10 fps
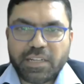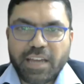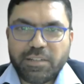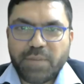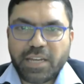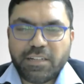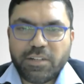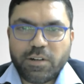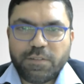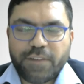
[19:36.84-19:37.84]
can you make a
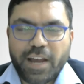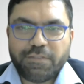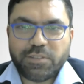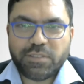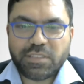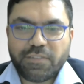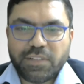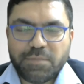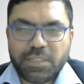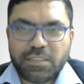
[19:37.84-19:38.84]
note? 5 to
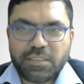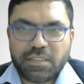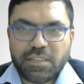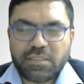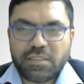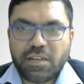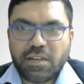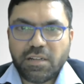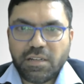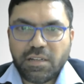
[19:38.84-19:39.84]
7 minutes is
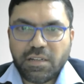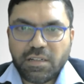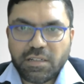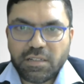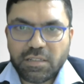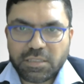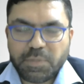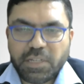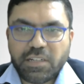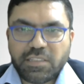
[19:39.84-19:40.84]
the
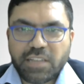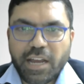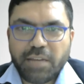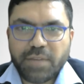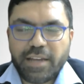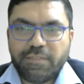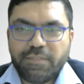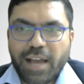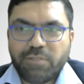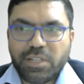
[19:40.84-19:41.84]
speaker time. And
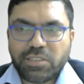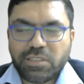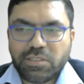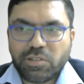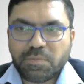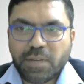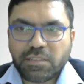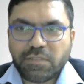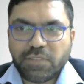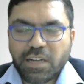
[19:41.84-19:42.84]
evaluation,
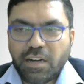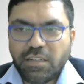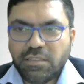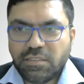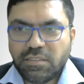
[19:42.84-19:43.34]
Toastmaster Vicar?